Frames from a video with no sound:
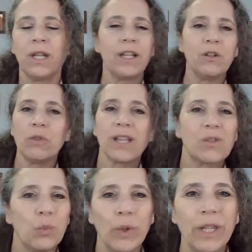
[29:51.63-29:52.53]
I know
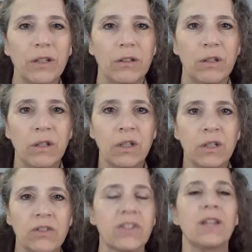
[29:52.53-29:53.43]
that's weird.
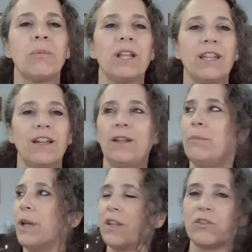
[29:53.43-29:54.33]
Just like
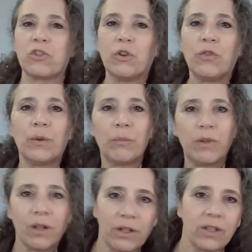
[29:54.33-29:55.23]
in my show from
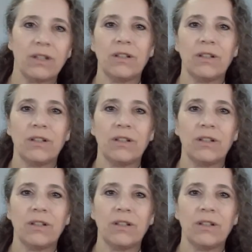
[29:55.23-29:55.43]
on